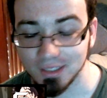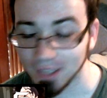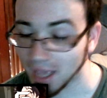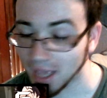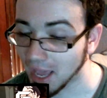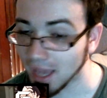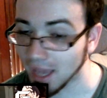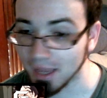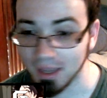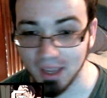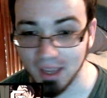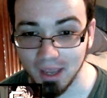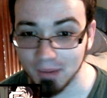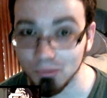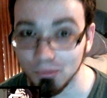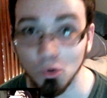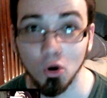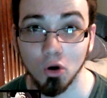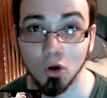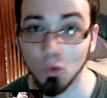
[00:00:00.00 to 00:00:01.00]
Hey, in
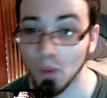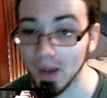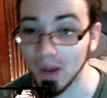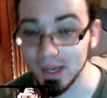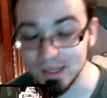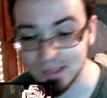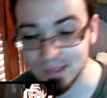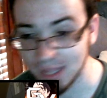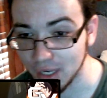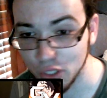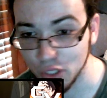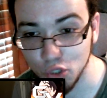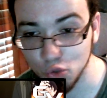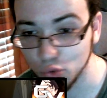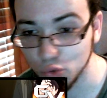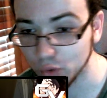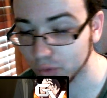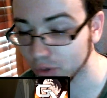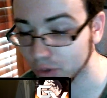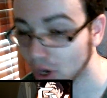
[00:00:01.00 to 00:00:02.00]
more ways than you
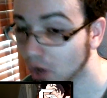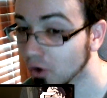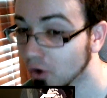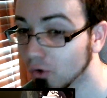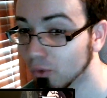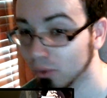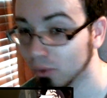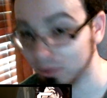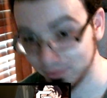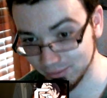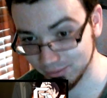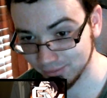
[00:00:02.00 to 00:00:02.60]
will know.